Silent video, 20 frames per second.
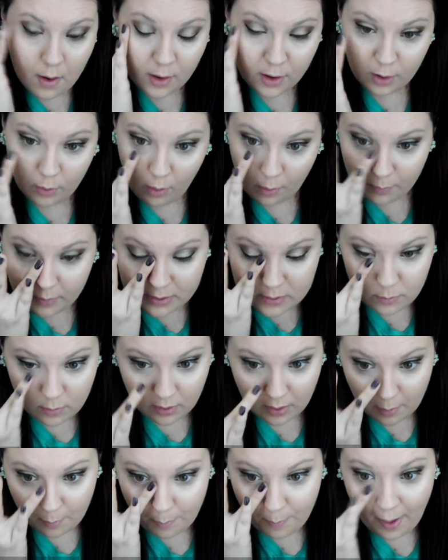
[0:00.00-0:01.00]
You always
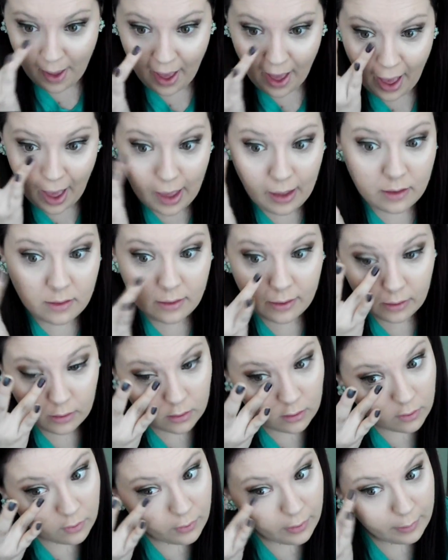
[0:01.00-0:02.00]
want to pat like
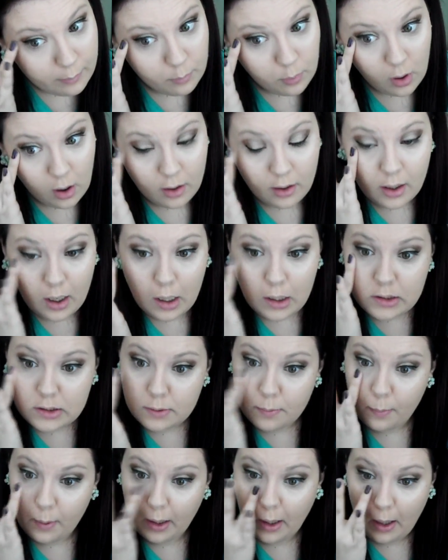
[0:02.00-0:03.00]
the cream
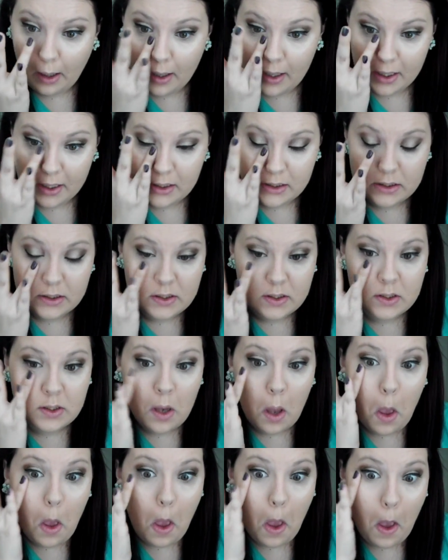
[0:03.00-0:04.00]
products because
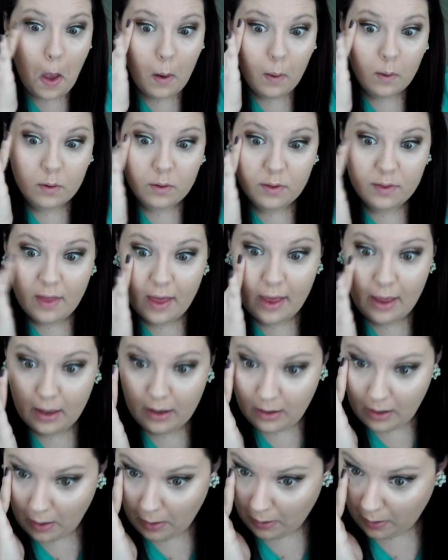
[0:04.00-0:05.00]

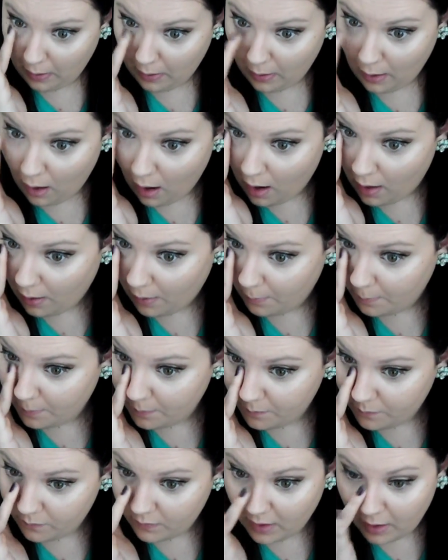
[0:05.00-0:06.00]
then
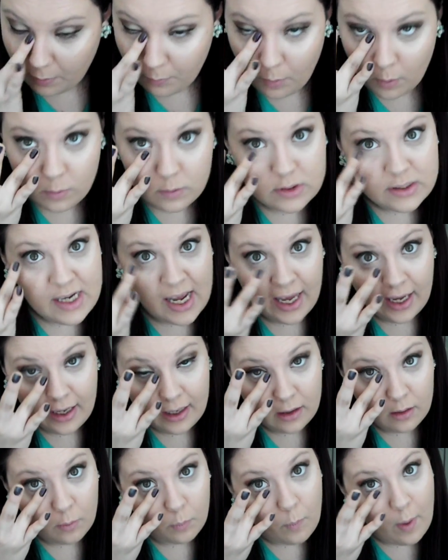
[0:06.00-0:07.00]
it won't take
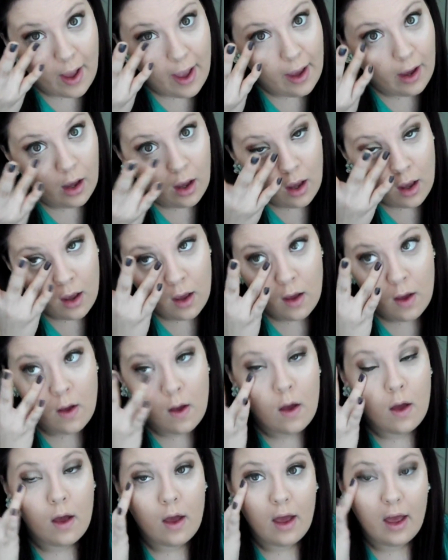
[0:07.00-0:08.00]
it away.
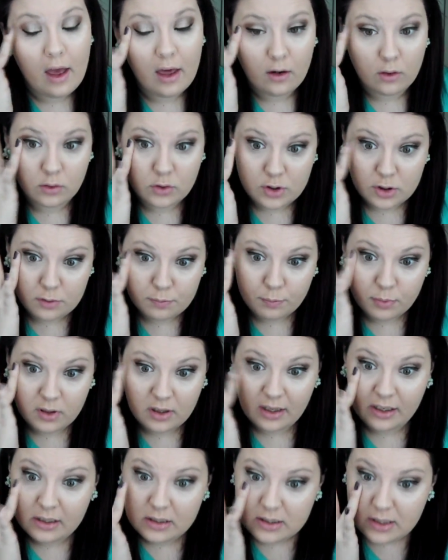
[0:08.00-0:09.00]
It'll just
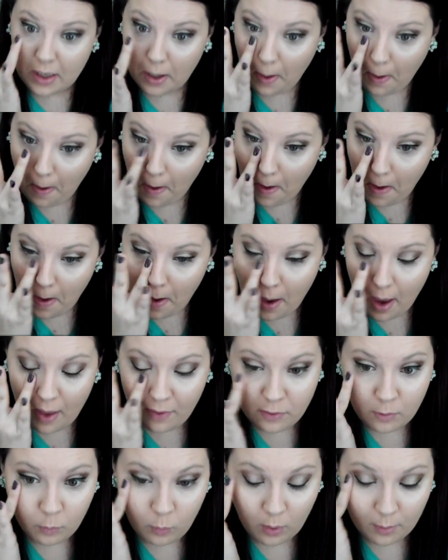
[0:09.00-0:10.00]
place it,
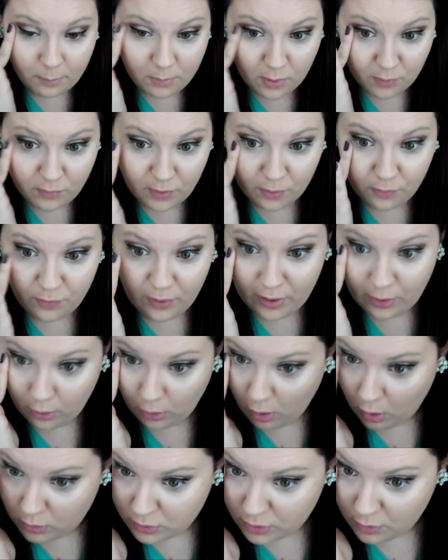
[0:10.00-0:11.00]
and the warmth of your finger
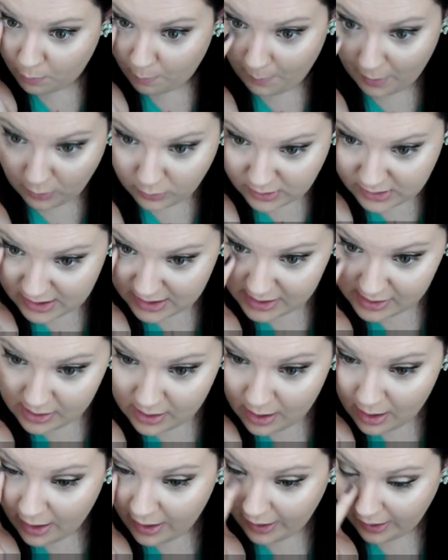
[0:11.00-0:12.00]
also melts it
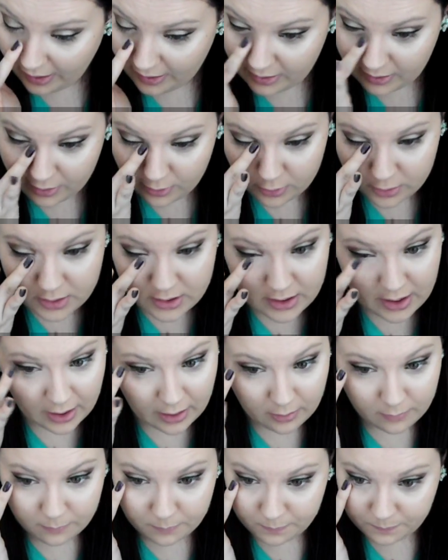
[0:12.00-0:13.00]
into your
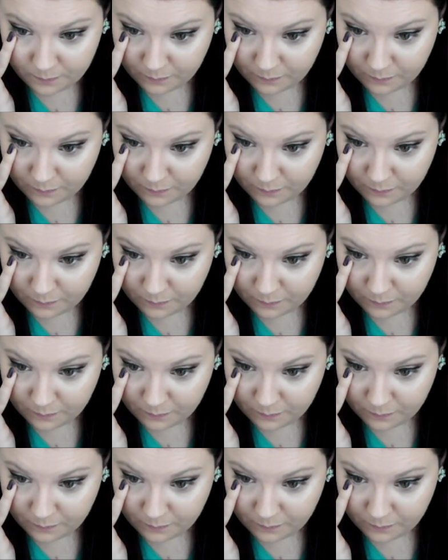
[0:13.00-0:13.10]
skin.